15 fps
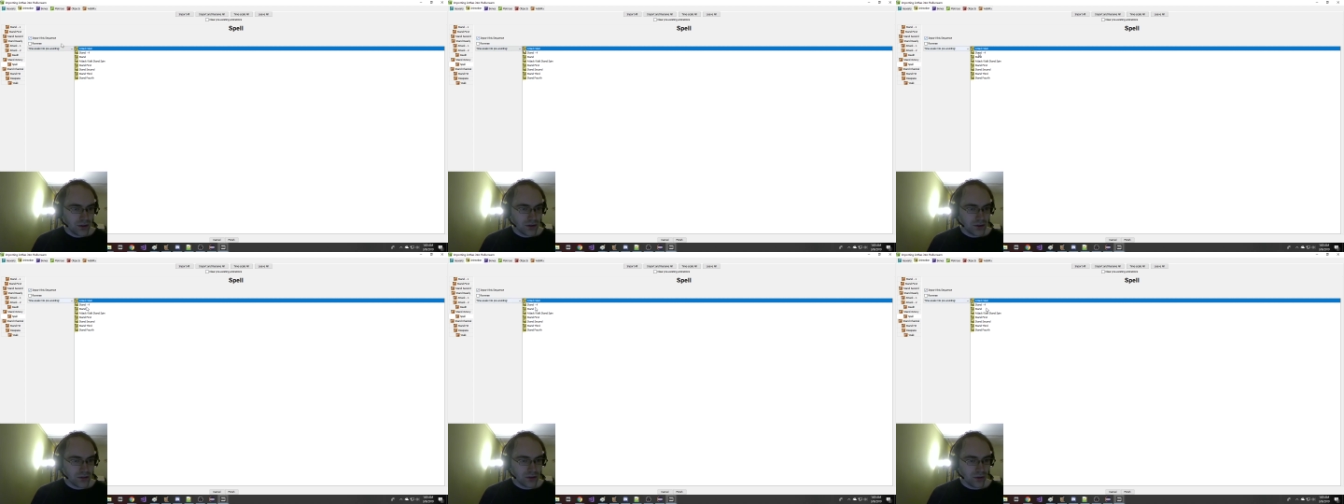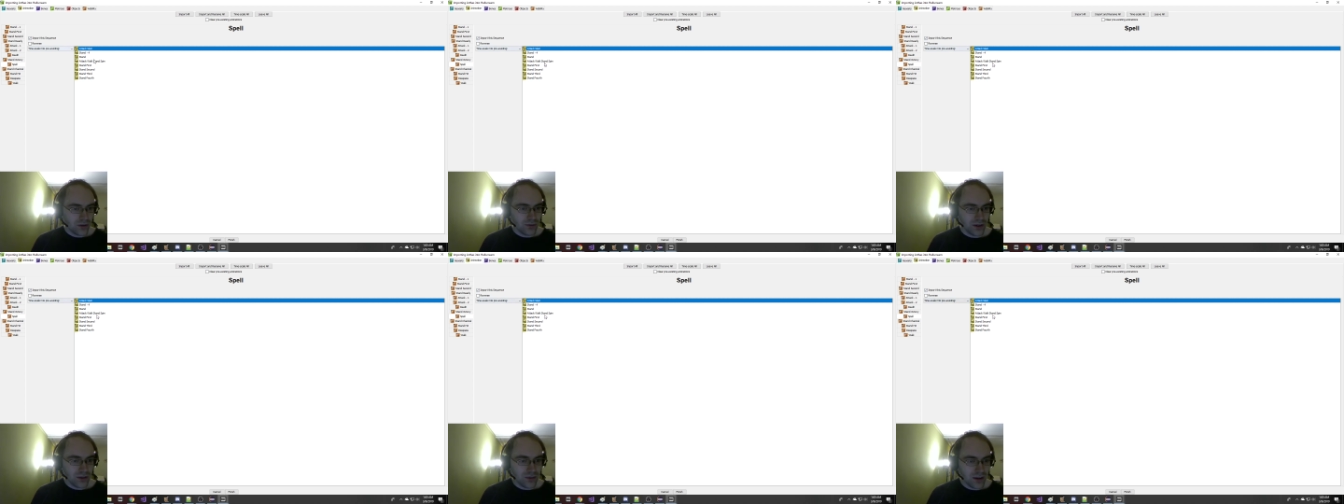So I
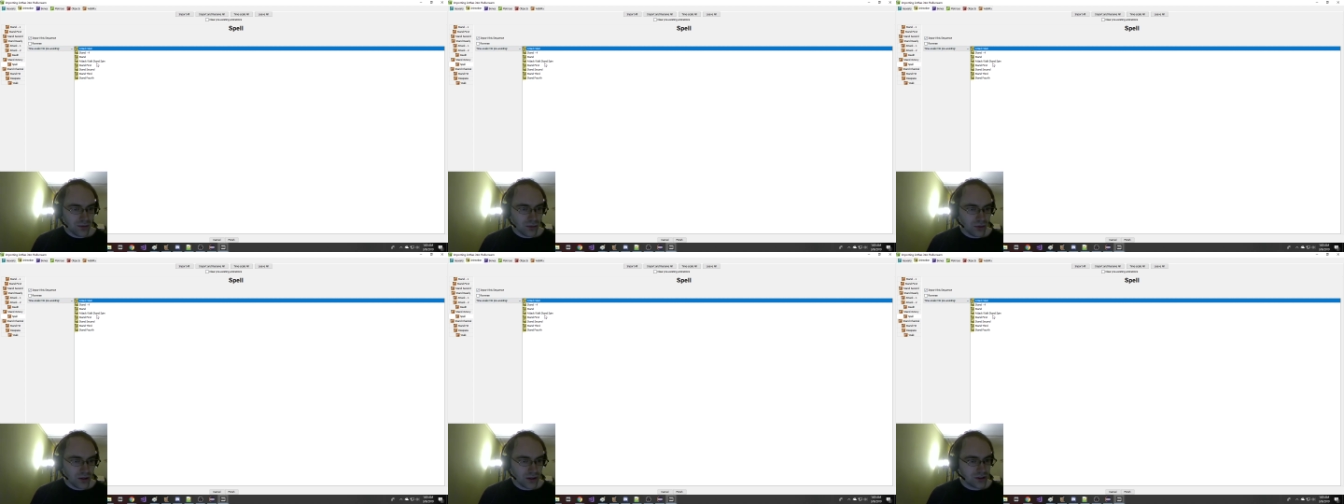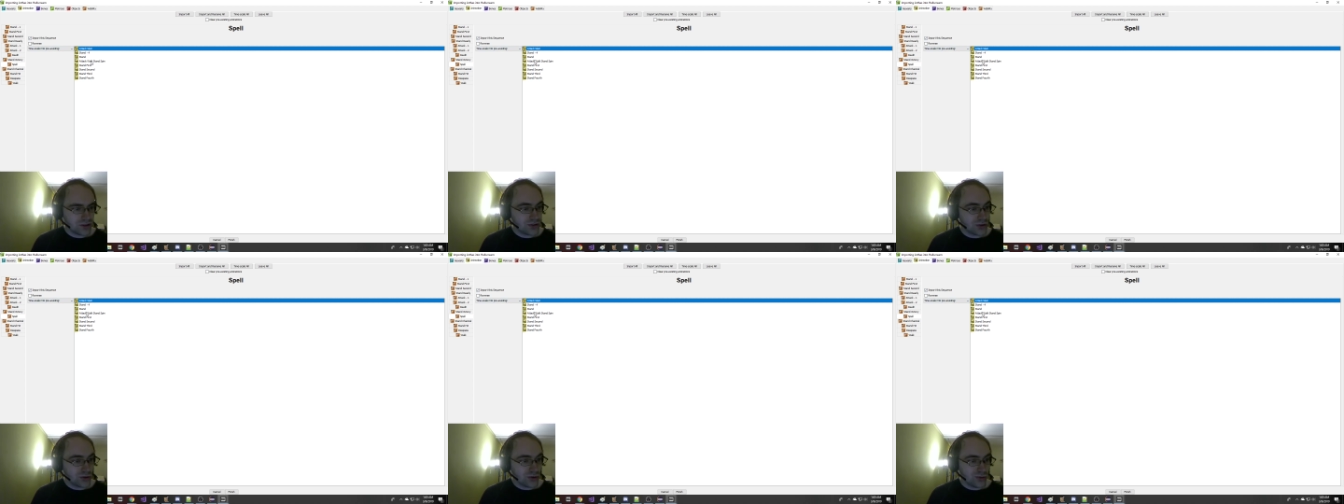mean, maybe we could
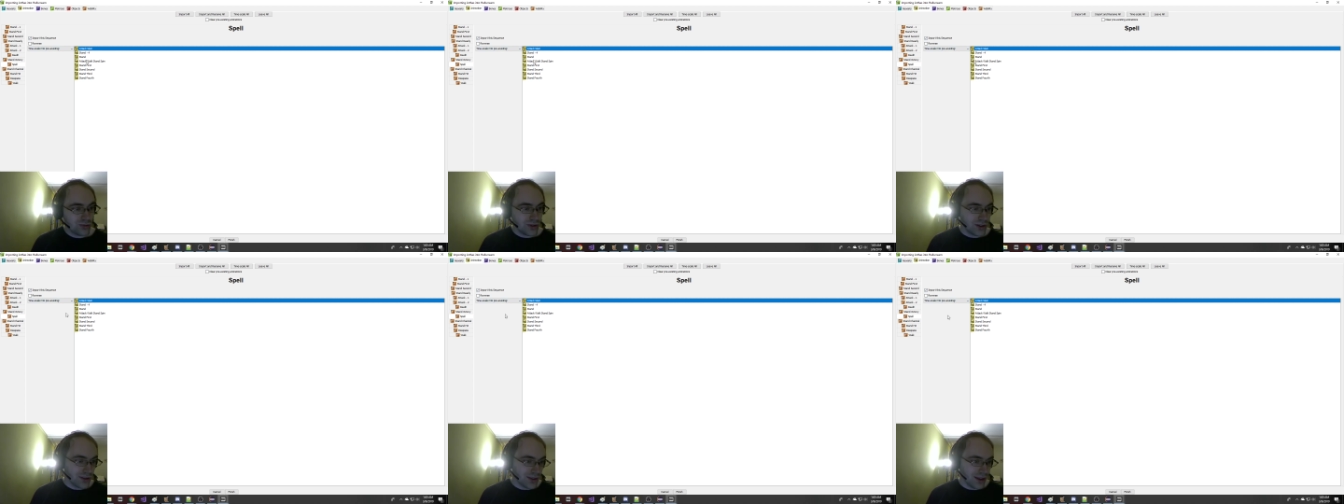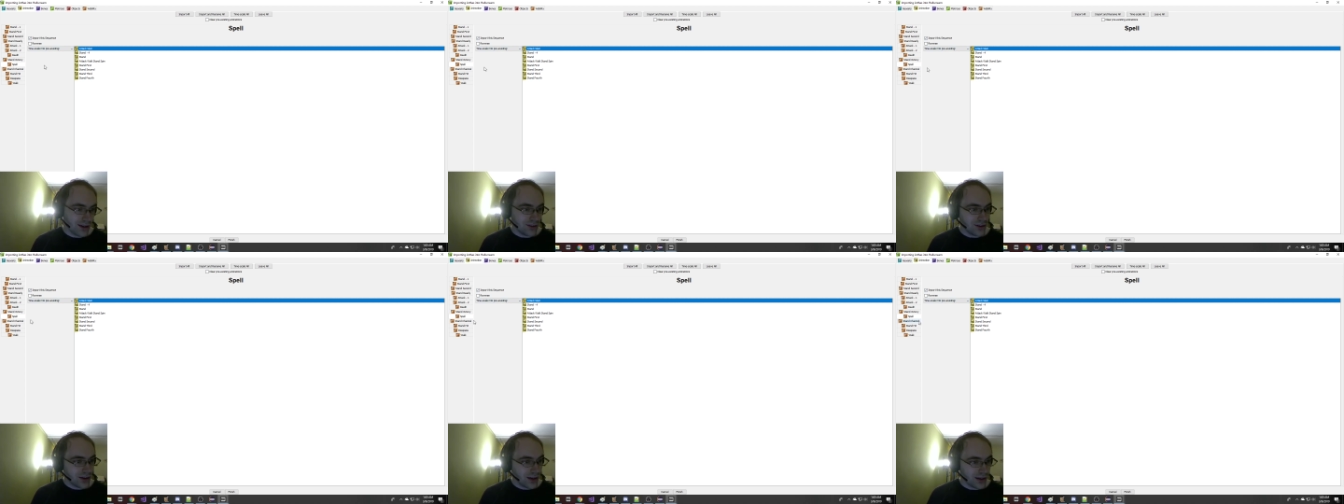assume that
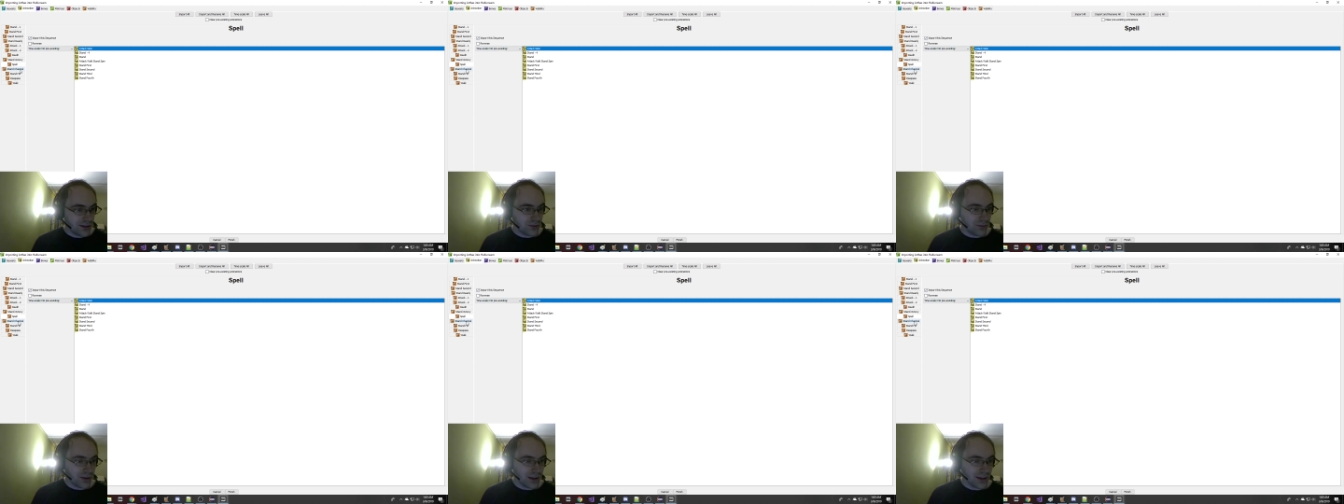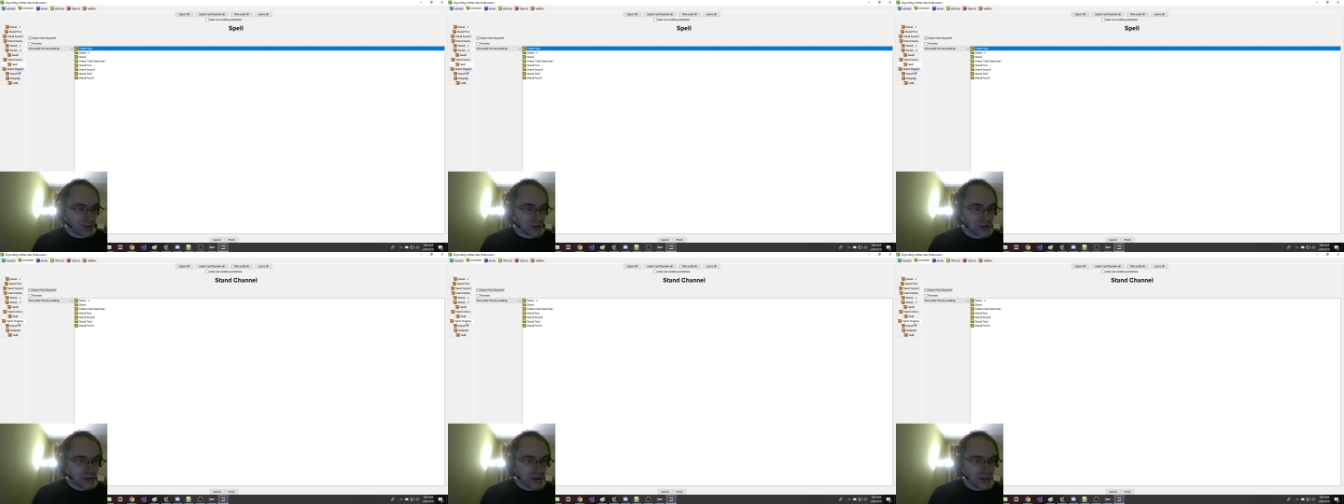that'll kind of
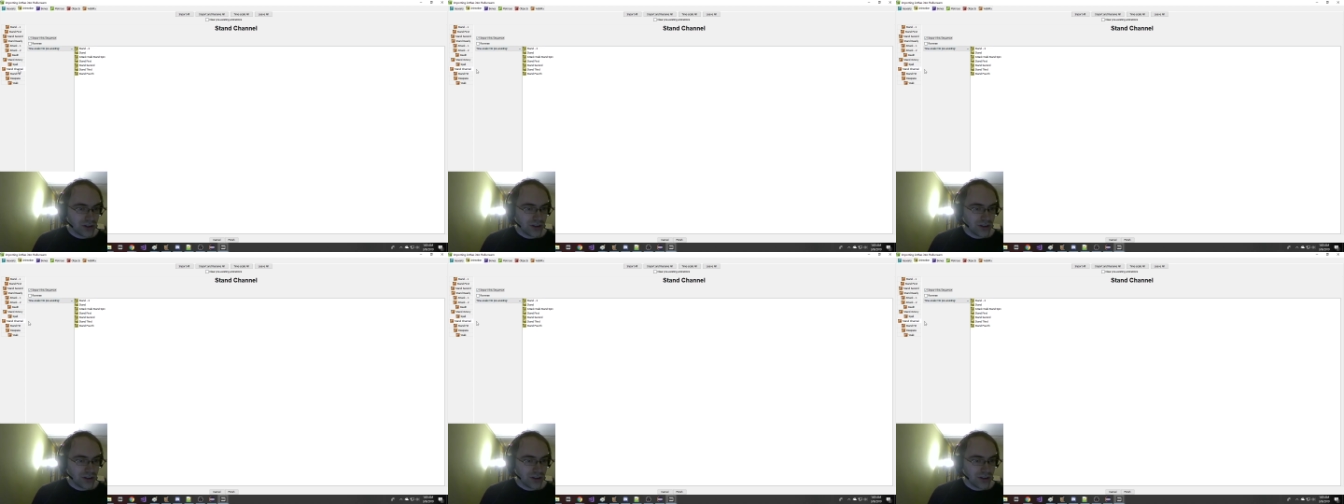match.